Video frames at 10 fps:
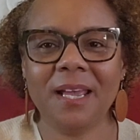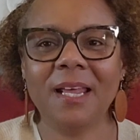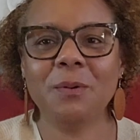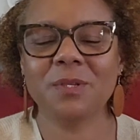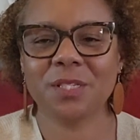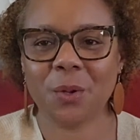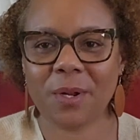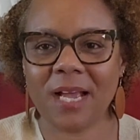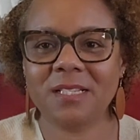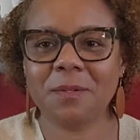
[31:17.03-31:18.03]
And it was so
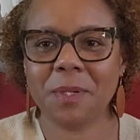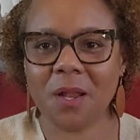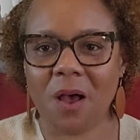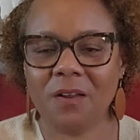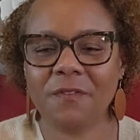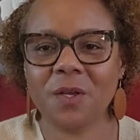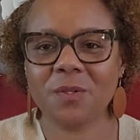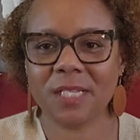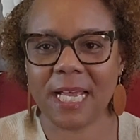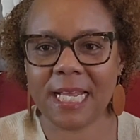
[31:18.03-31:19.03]
nice to meet all of
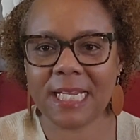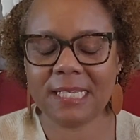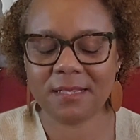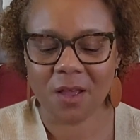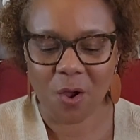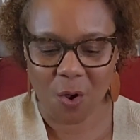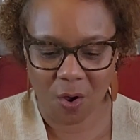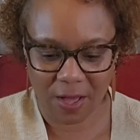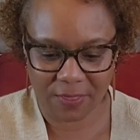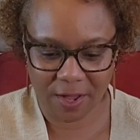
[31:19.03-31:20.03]
those ladies
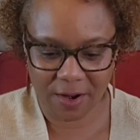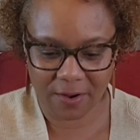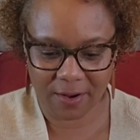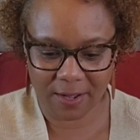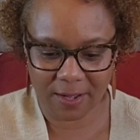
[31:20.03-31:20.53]
on there.